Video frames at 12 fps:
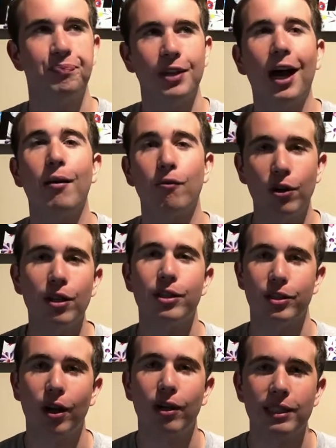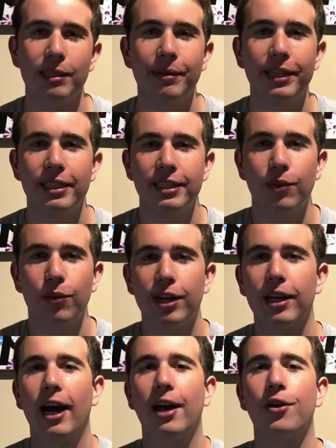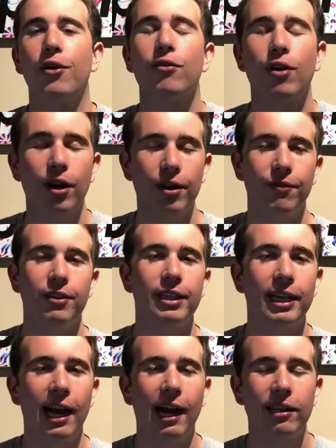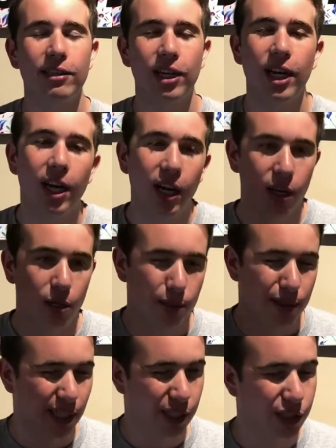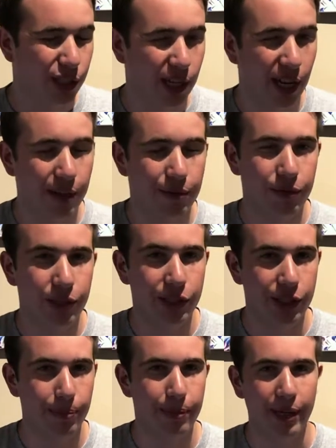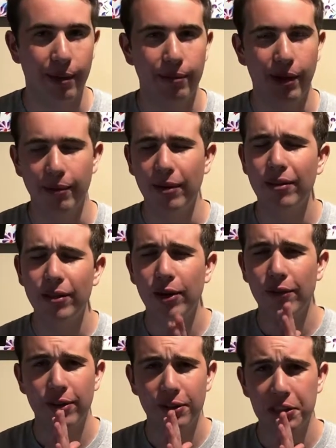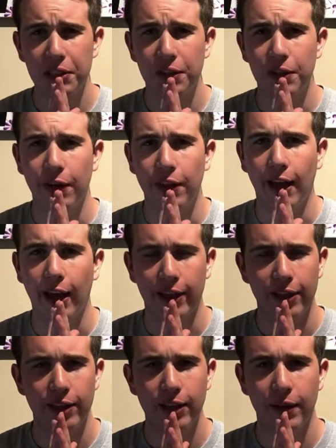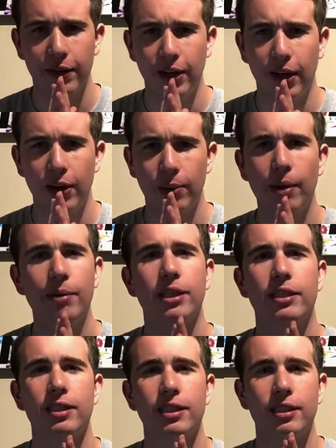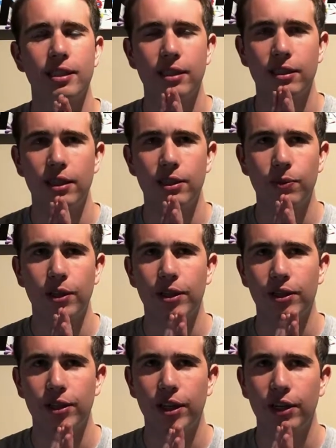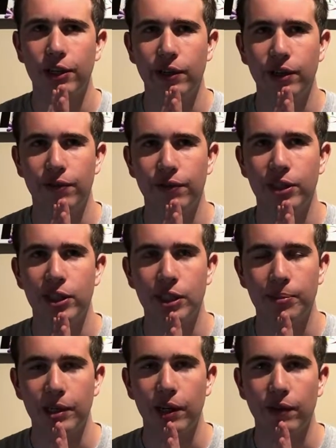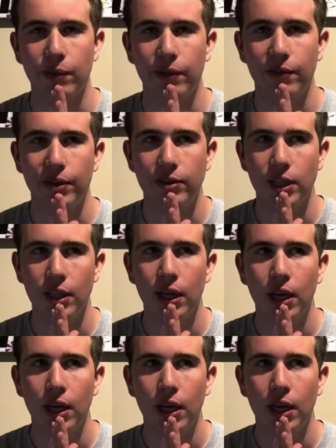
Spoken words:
I'm really salty because I would have gotten over $150, which means I should have gotten free shipping. I don't know if they're still doing that. I think they were done, or maybe it's this week they're done doing the free shipping over $150.